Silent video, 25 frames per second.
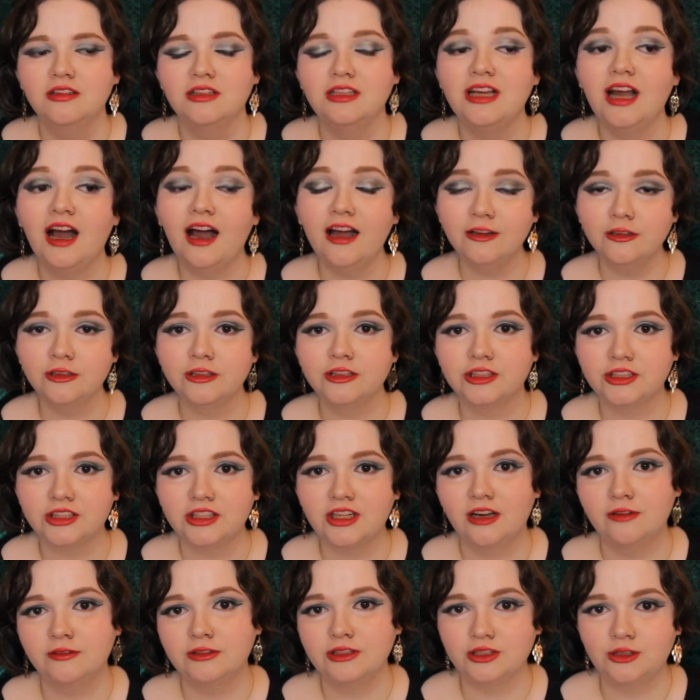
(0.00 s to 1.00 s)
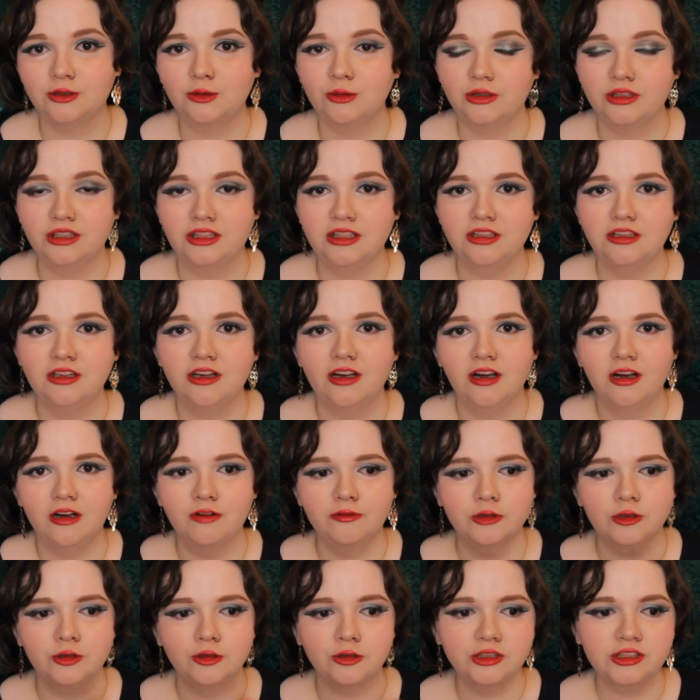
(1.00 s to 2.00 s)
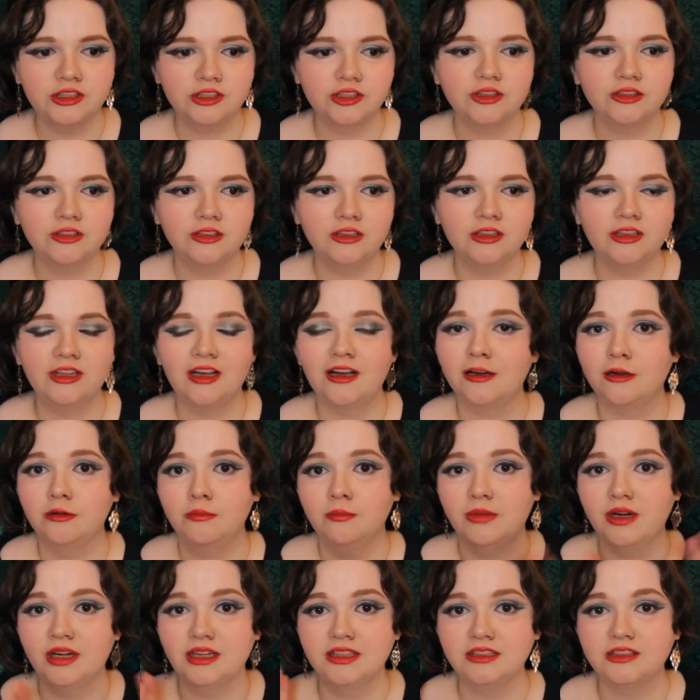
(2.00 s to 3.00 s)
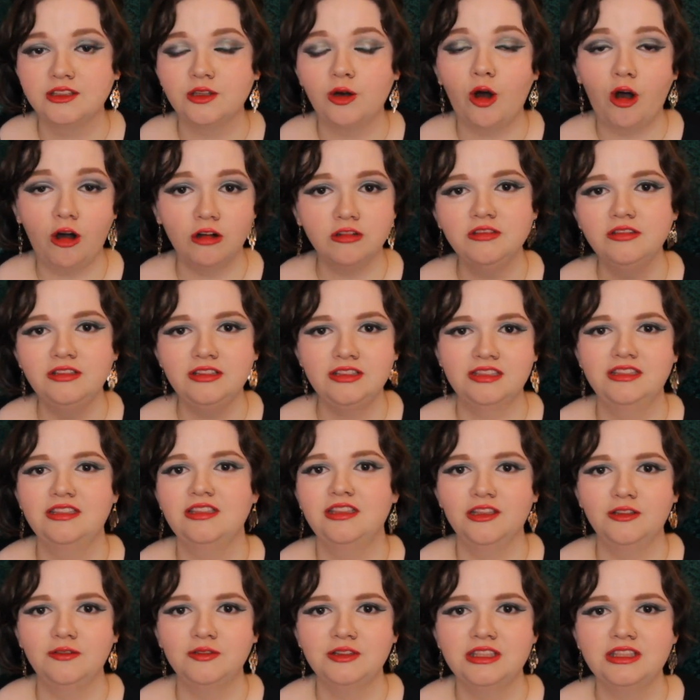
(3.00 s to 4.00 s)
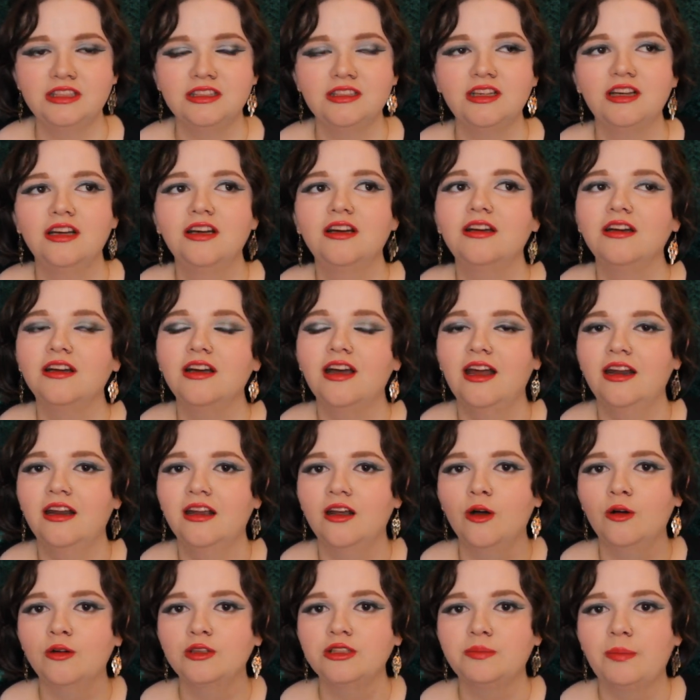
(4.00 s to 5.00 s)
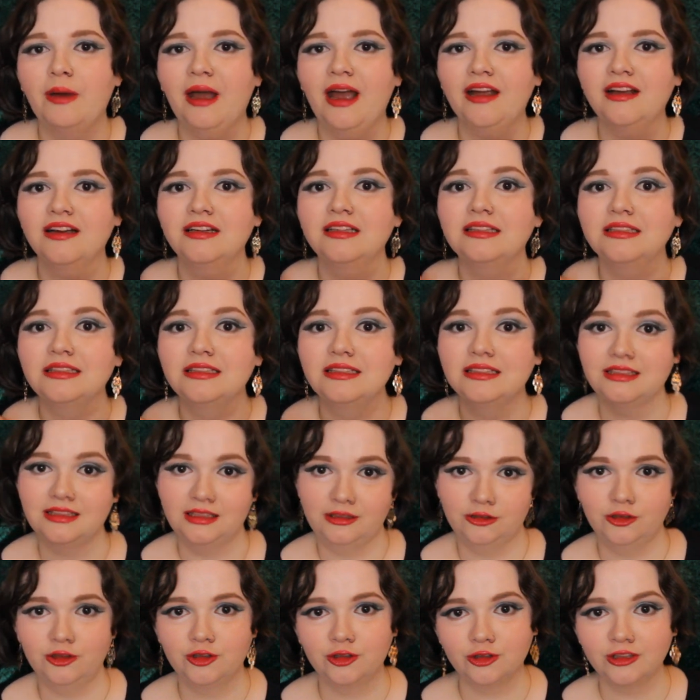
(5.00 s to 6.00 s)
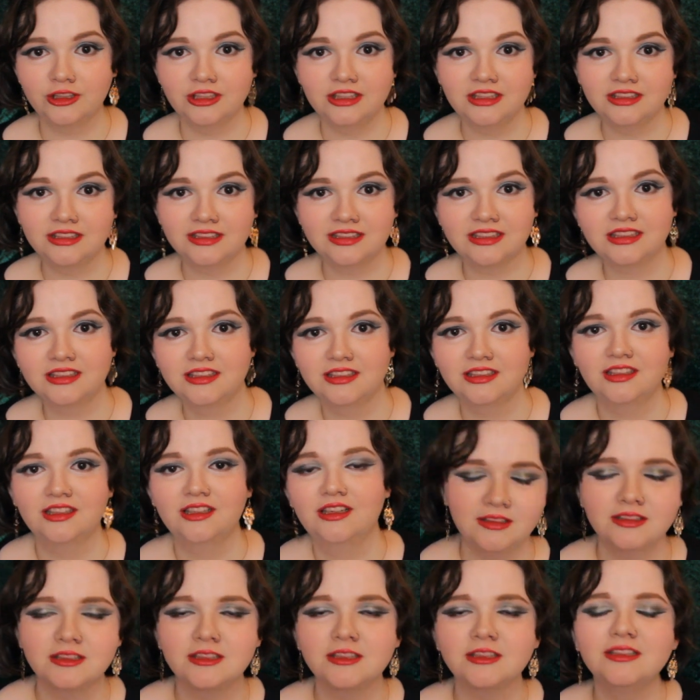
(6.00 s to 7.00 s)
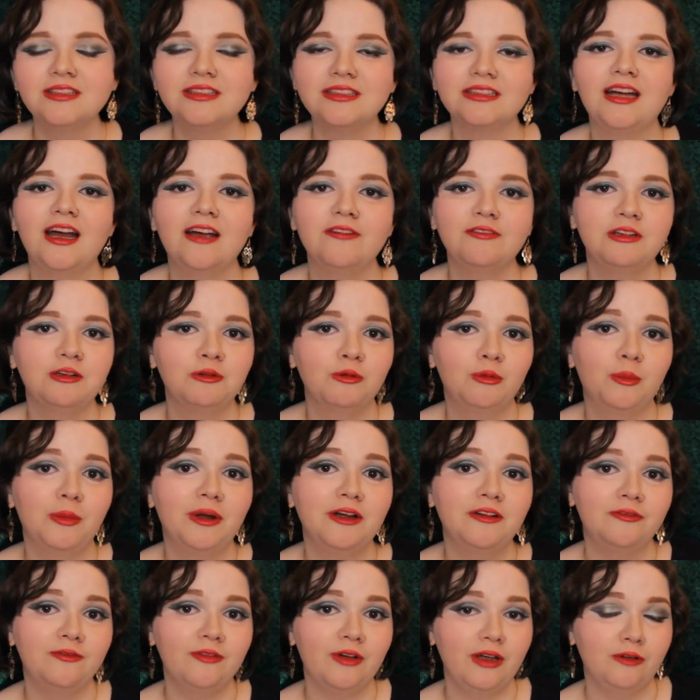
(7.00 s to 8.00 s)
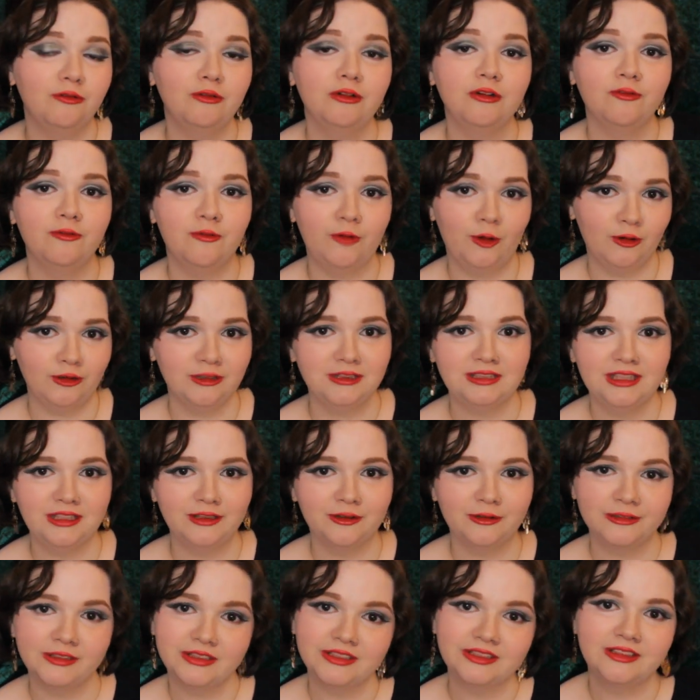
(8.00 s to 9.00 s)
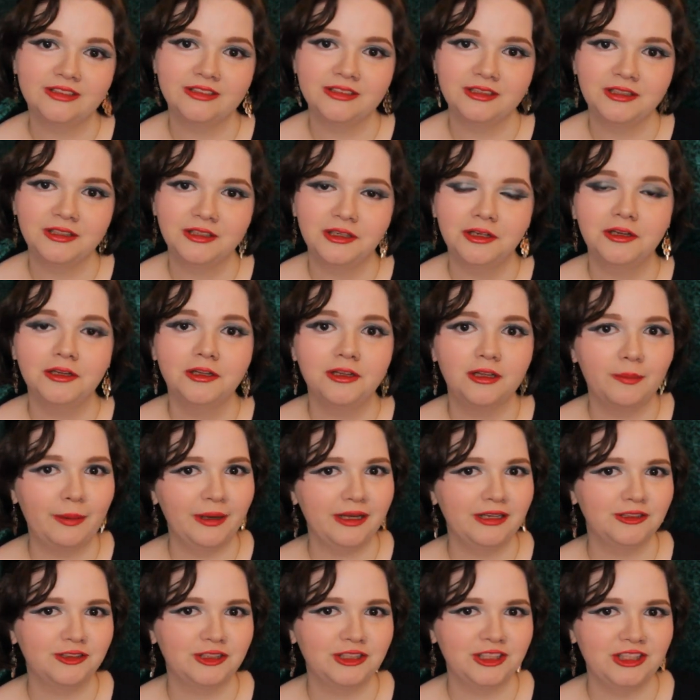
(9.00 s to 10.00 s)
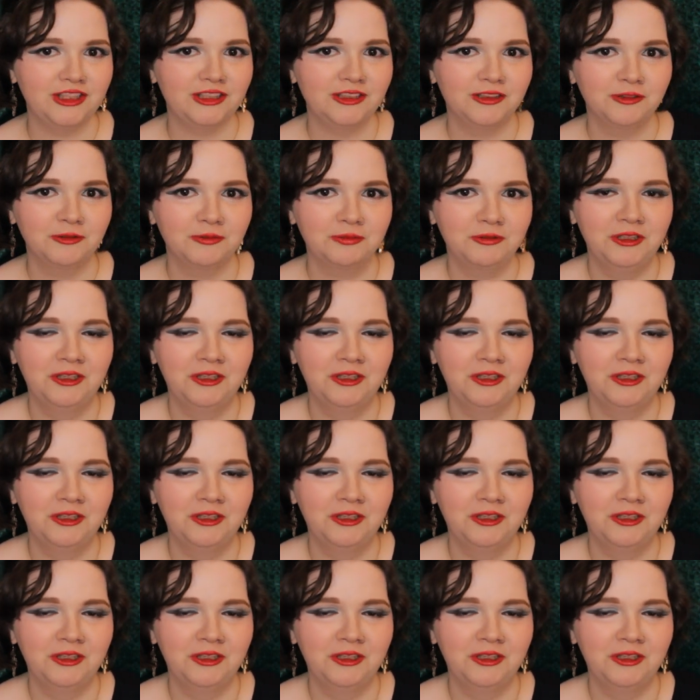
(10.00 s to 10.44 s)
The Irish have a story of a creature that combines all of these gifts, and it goes back centuries. So let's dive into one of my favorite folk tales, the Banshee.